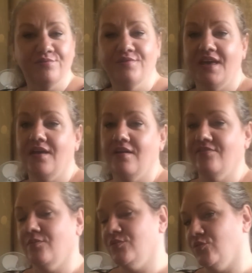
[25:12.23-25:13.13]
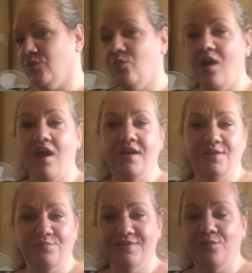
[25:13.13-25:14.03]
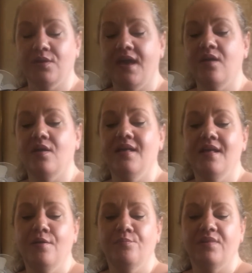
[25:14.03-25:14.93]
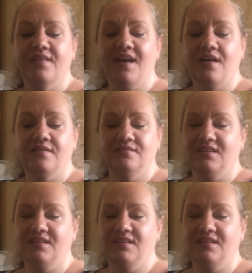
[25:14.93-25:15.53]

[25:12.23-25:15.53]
take it if I was going to work or I was going out, but that,